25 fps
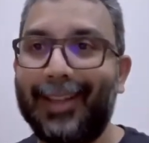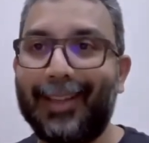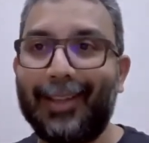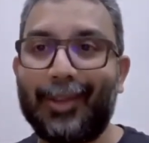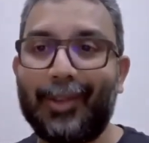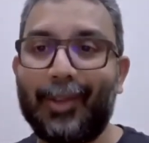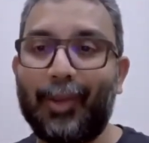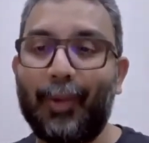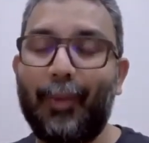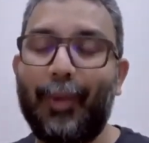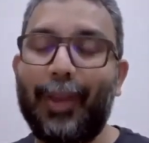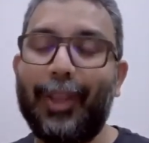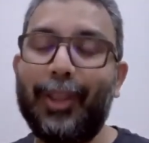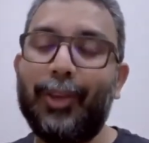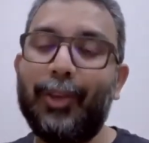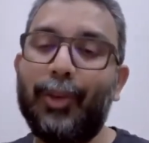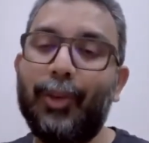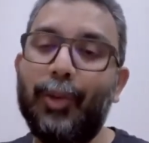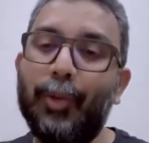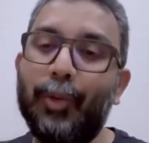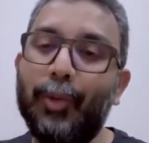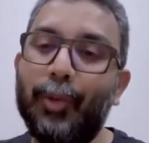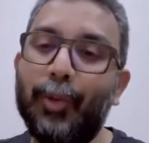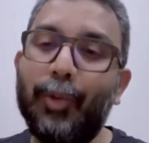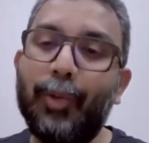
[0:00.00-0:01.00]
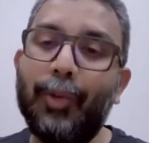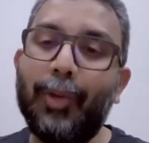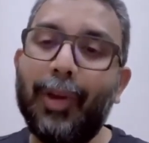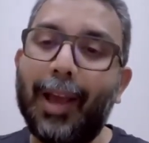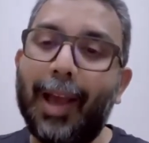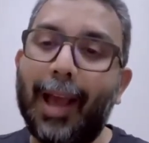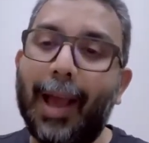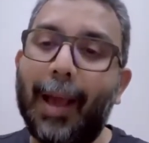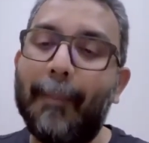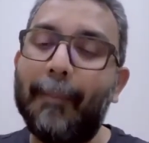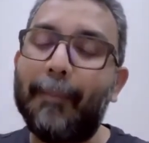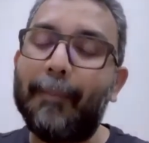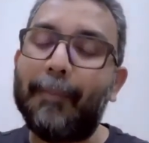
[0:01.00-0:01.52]
So when you
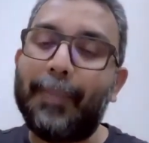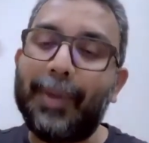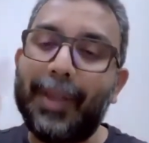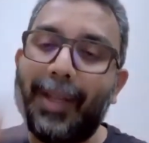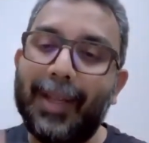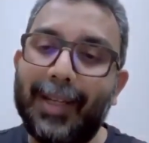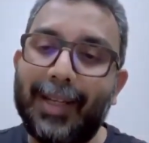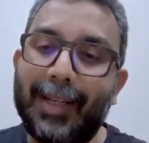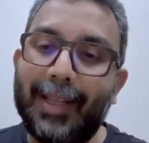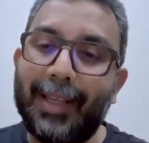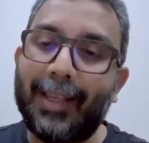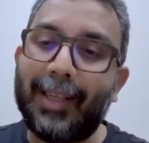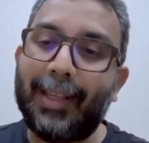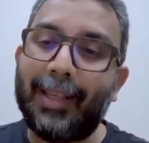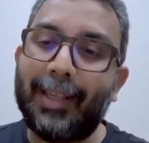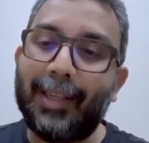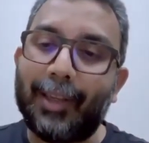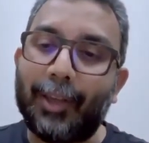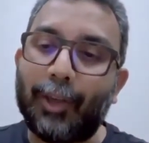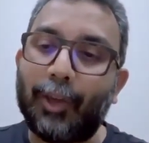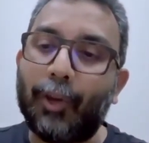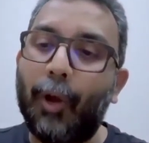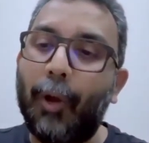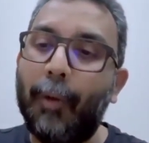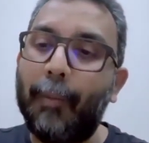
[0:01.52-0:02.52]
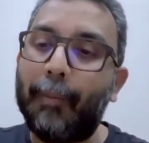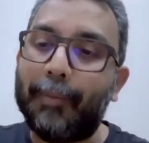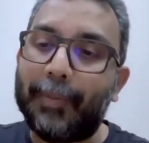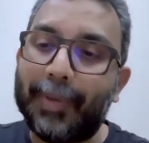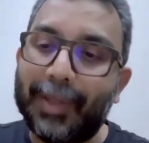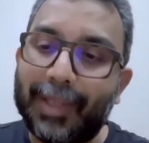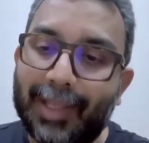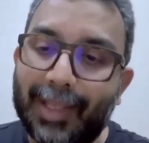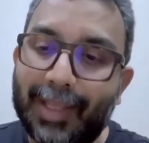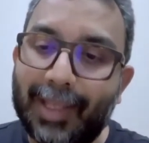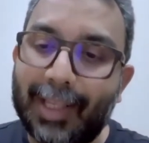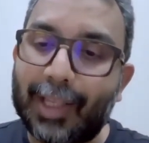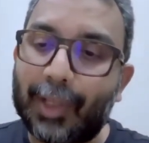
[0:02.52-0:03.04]
are building your
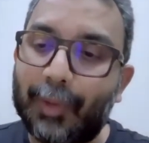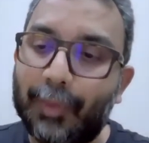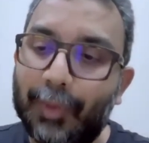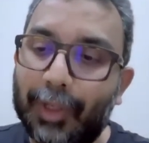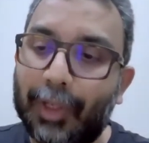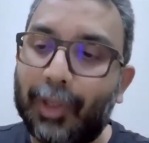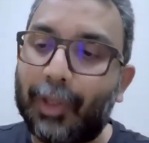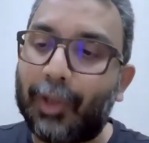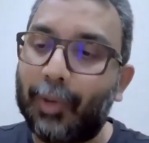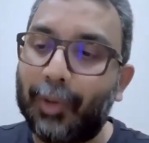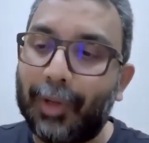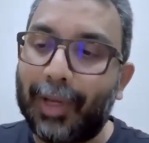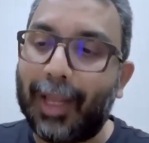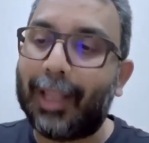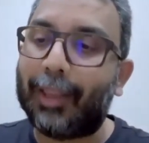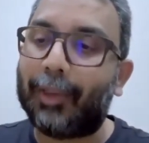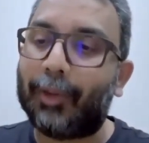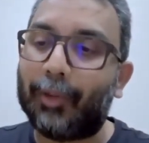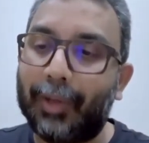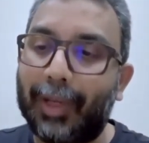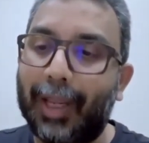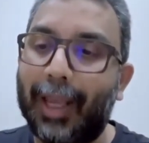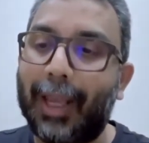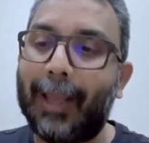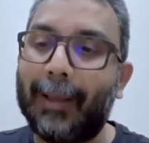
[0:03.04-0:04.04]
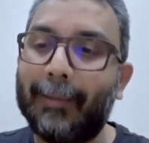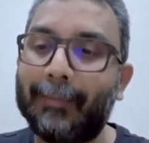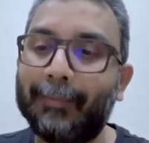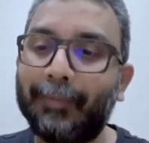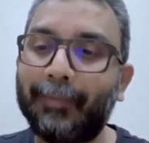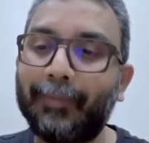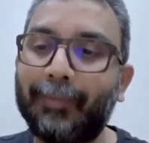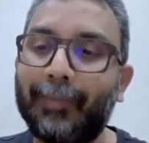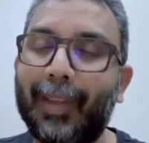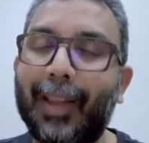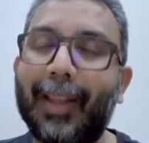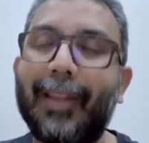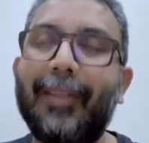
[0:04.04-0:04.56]
business with QNet today,
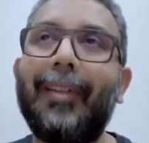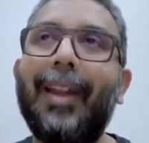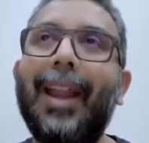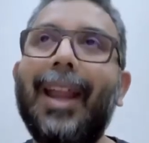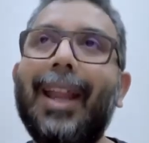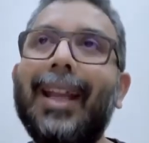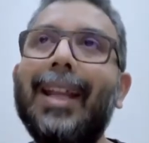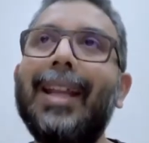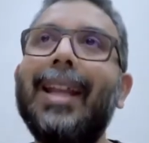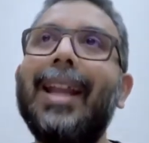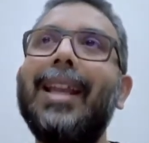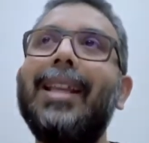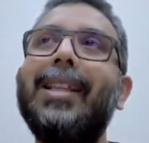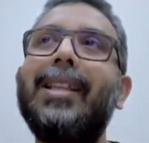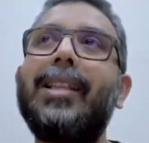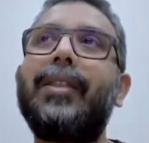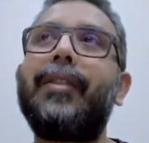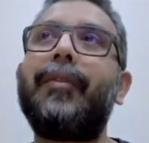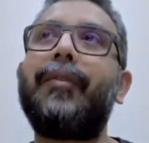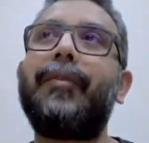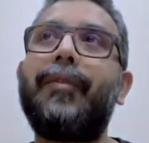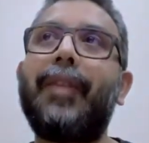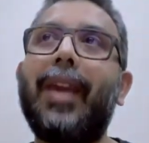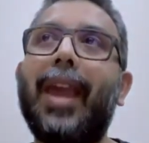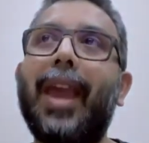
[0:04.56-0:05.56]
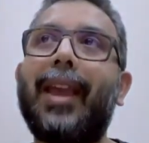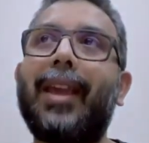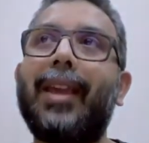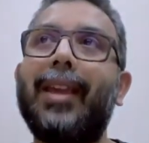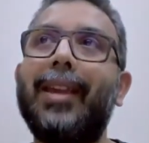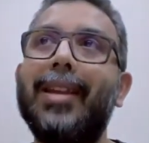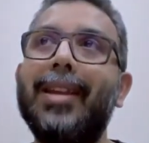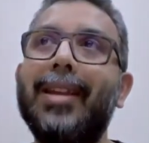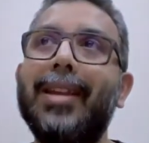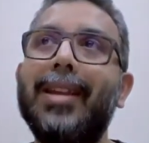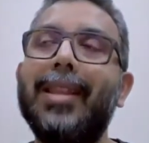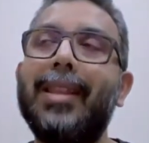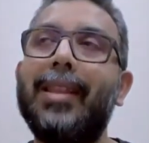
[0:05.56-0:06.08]
recognize the fact
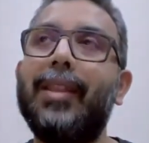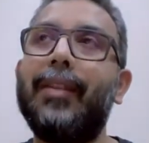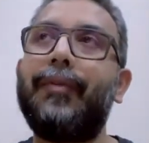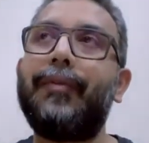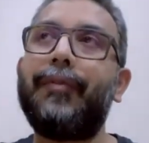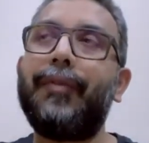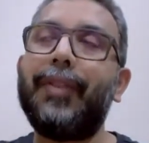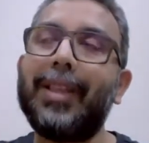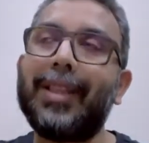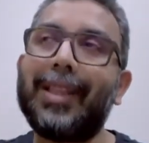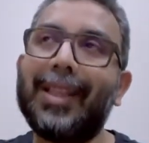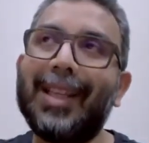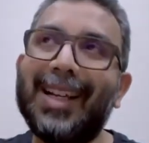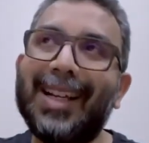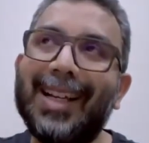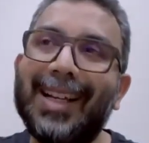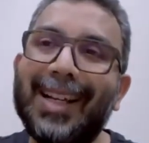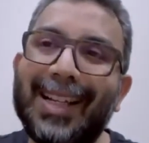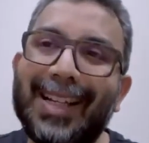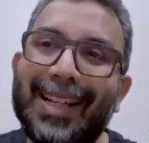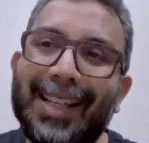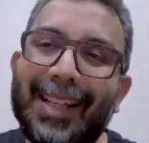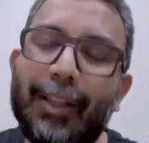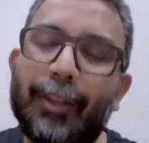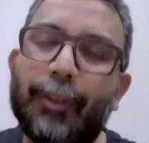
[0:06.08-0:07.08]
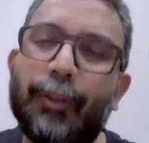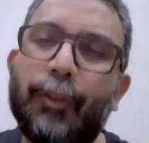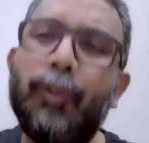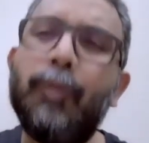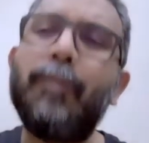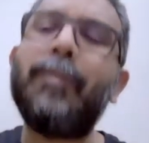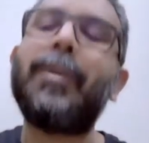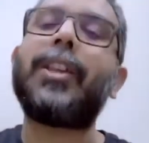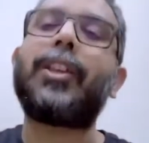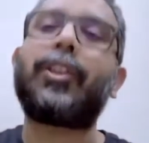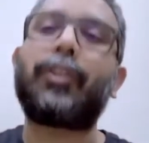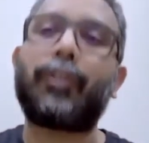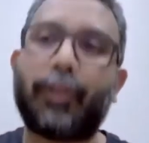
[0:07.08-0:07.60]
the first hurdle you
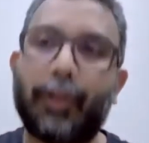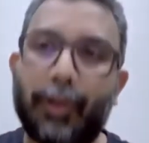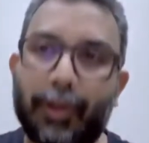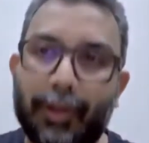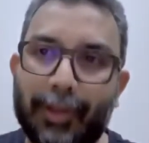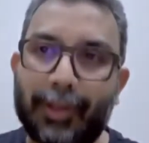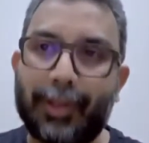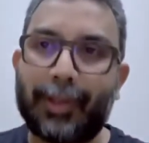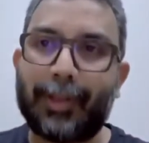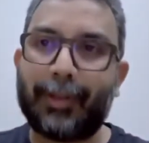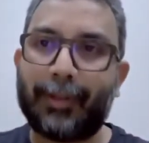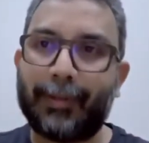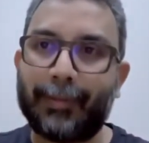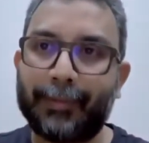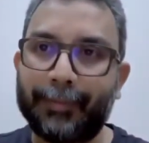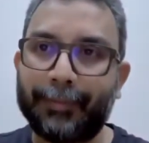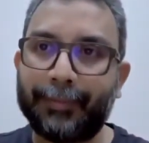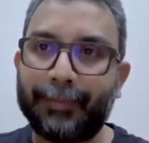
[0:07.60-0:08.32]
must cross